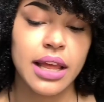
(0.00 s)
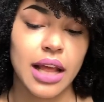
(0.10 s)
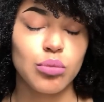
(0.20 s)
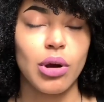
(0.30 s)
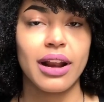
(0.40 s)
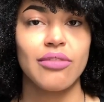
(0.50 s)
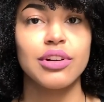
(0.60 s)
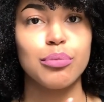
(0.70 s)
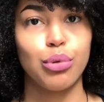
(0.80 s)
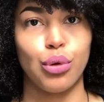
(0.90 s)
and
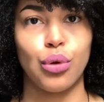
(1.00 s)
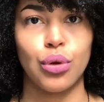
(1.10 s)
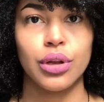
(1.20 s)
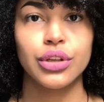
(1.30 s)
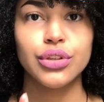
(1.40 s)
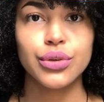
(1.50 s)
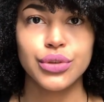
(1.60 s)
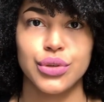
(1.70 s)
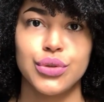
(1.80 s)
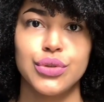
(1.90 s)
whatever bowl you
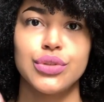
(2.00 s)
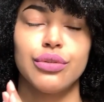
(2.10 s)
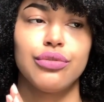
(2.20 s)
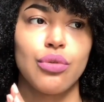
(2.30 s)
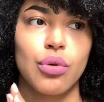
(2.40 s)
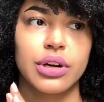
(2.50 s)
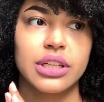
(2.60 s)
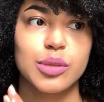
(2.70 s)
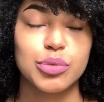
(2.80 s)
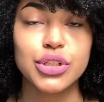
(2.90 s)
use for
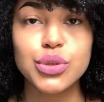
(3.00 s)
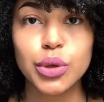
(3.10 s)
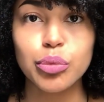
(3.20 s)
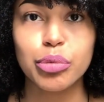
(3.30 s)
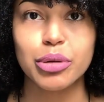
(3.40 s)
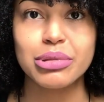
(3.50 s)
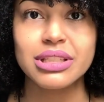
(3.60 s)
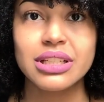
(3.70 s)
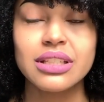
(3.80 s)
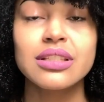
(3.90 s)
spiritual
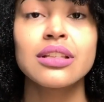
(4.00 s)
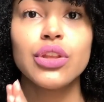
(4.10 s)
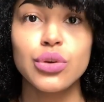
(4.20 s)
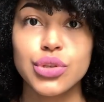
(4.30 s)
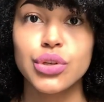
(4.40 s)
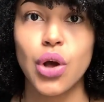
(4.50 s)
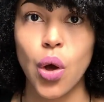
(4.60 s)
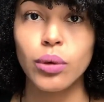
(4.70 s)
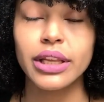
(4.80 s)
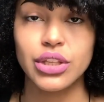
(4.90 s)
purposes, you should
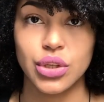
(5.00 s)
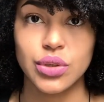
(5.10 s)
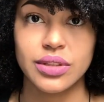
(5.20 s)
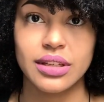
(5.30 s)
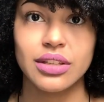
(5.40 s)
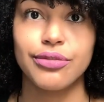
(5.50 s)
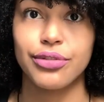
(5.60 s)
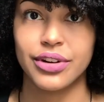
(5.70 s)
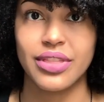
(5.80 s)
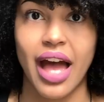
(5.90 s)
only use it
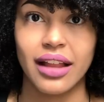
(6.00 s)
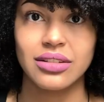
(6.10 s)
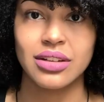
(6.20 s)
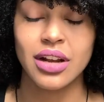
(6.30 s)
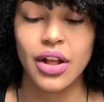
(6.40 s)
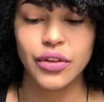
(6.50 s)
for that.